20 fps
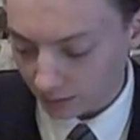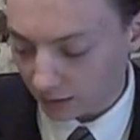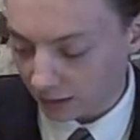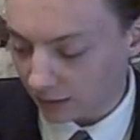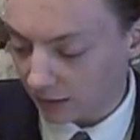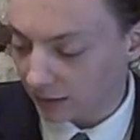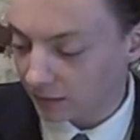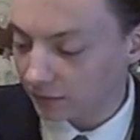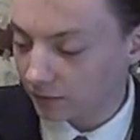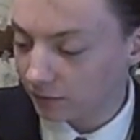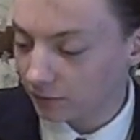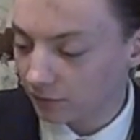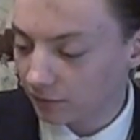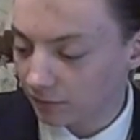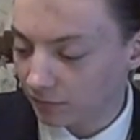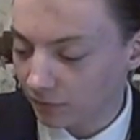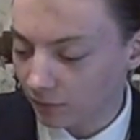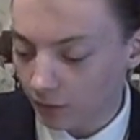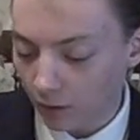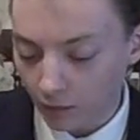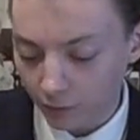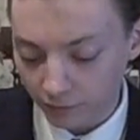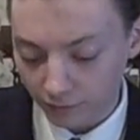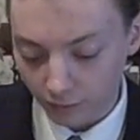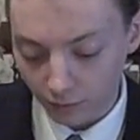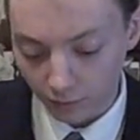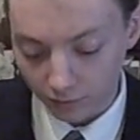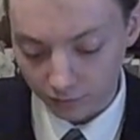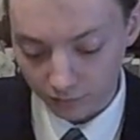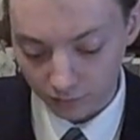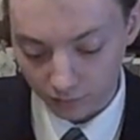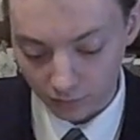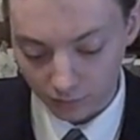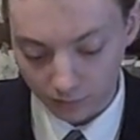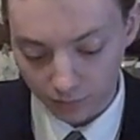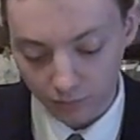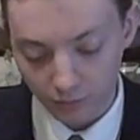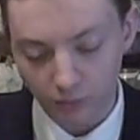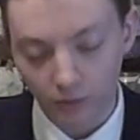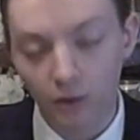And here's some salsa also you
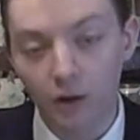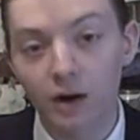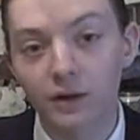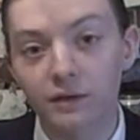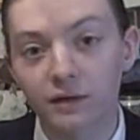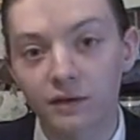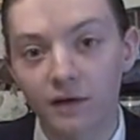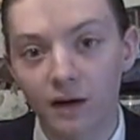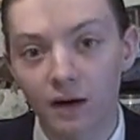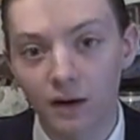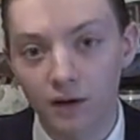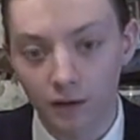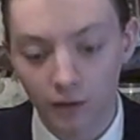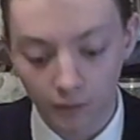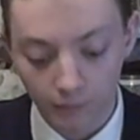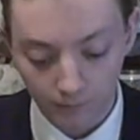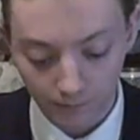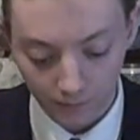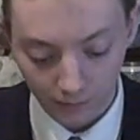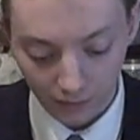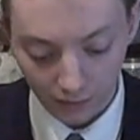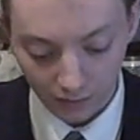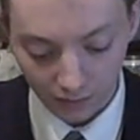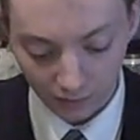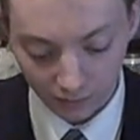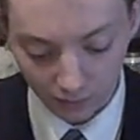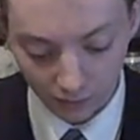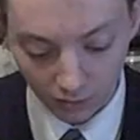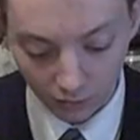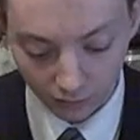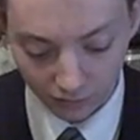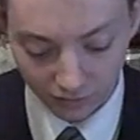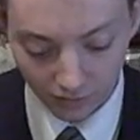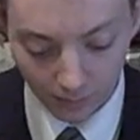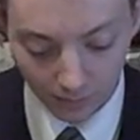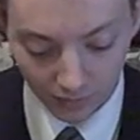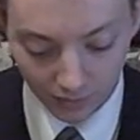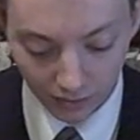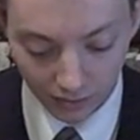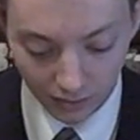could put on the taco, you know,
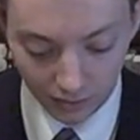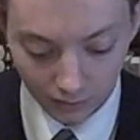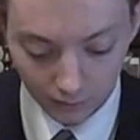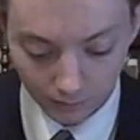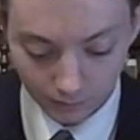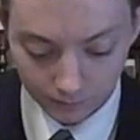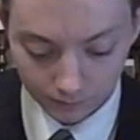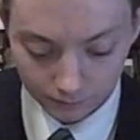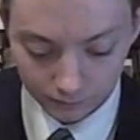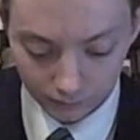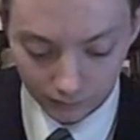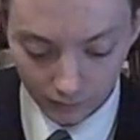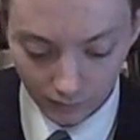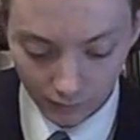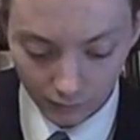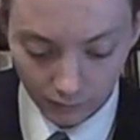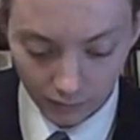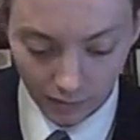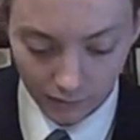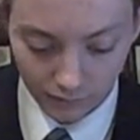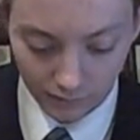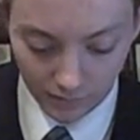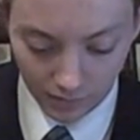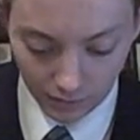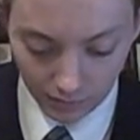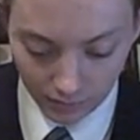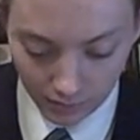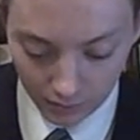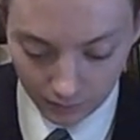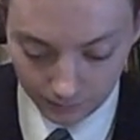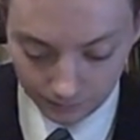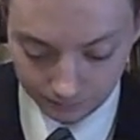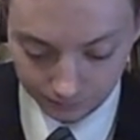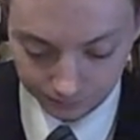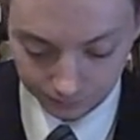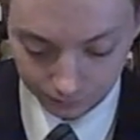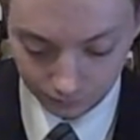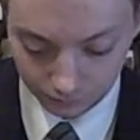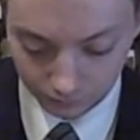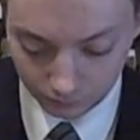dip it in, whatever it may be.
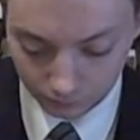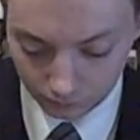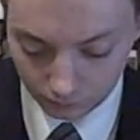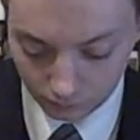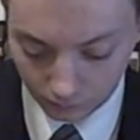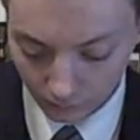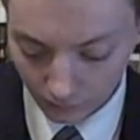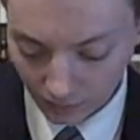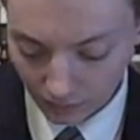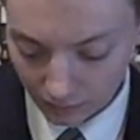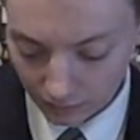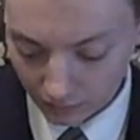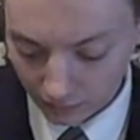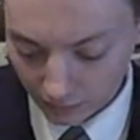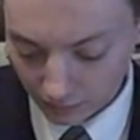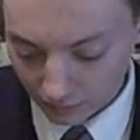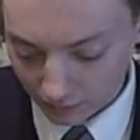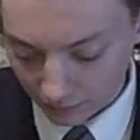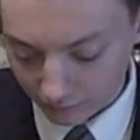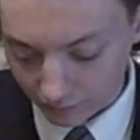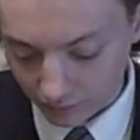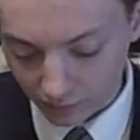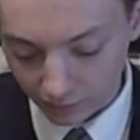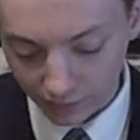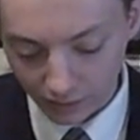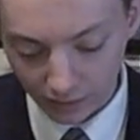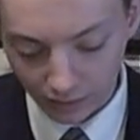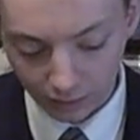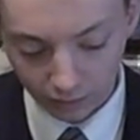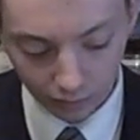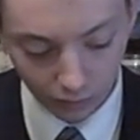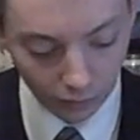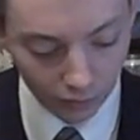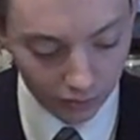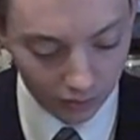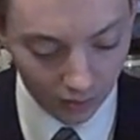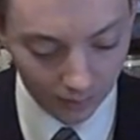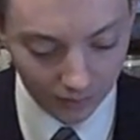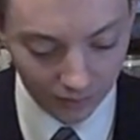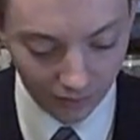They really
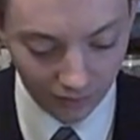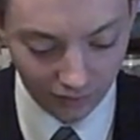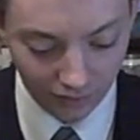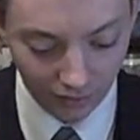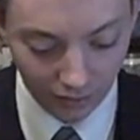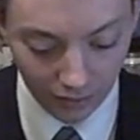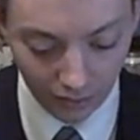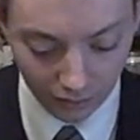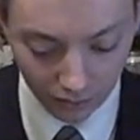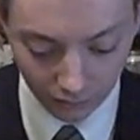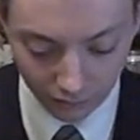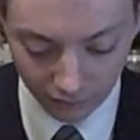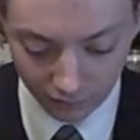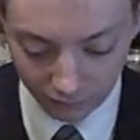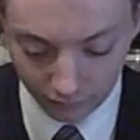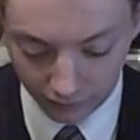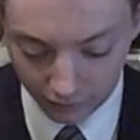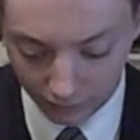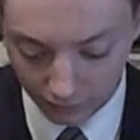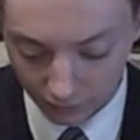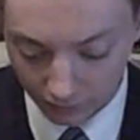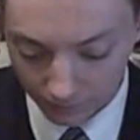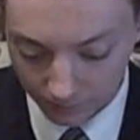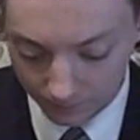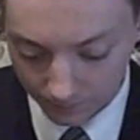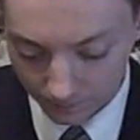loaded up this taco, so we're going to